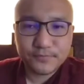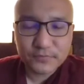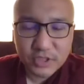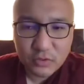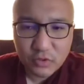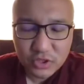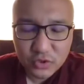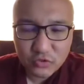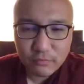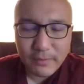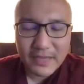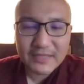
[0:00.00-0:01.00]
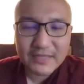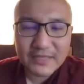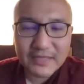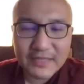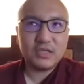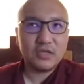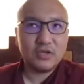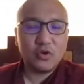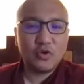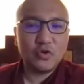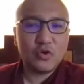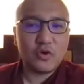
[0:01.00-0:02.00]
in order to bend the
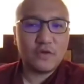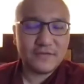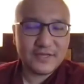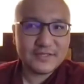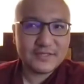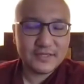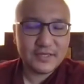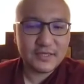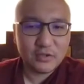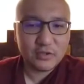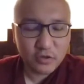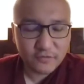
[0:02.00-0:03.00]
law of, let's say, the law